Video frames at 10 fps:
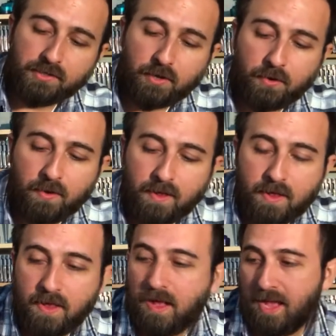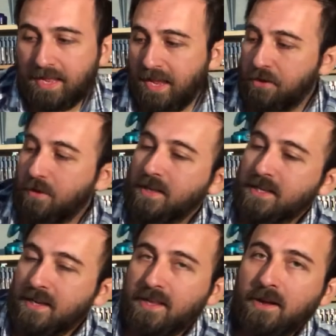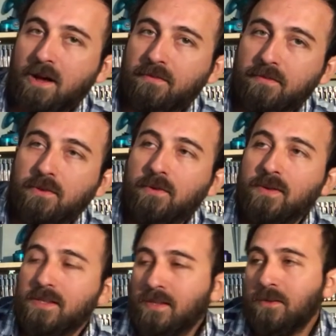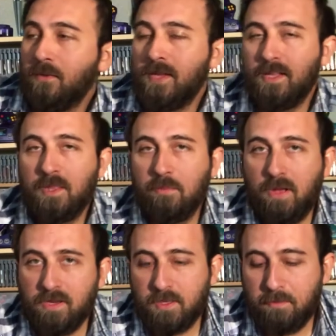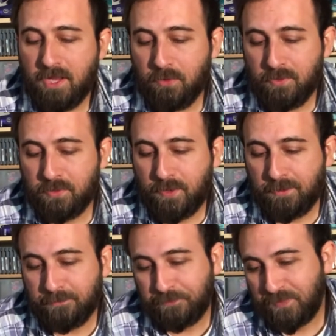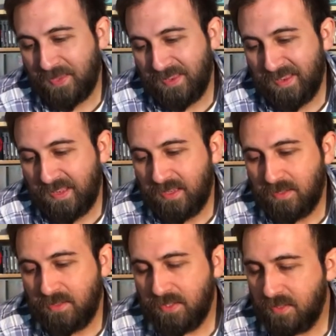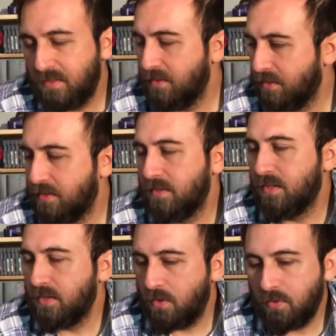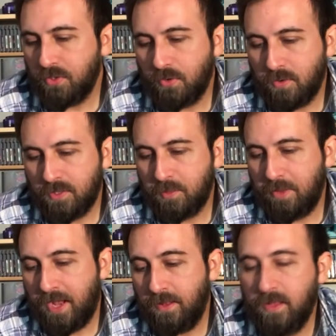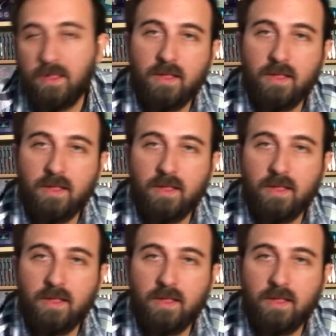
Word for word: So I can't cross anything off of you until we get the box and manual as well. Oh, this is bullshit. Just, just hold your horses, pal.